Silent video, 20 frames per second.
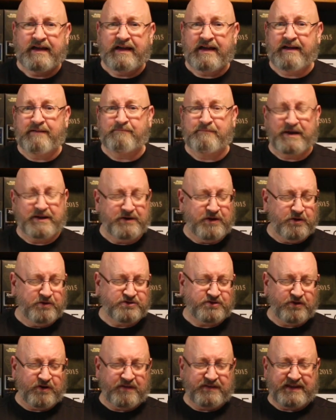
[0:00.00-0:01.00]
Uh, my
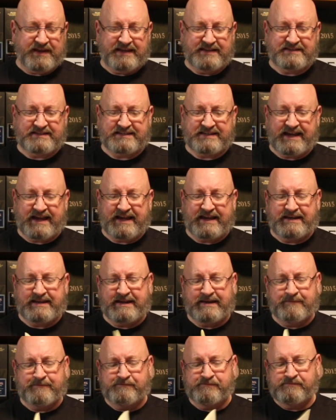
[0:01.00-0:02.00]
notes are on the
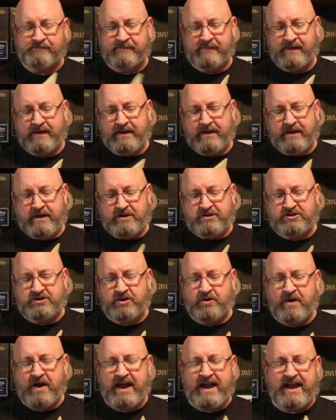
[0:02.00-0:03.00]
inside.
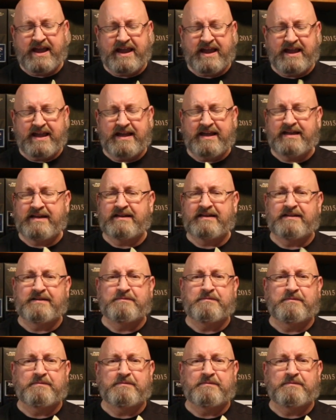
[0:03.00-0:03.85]
So I, uh,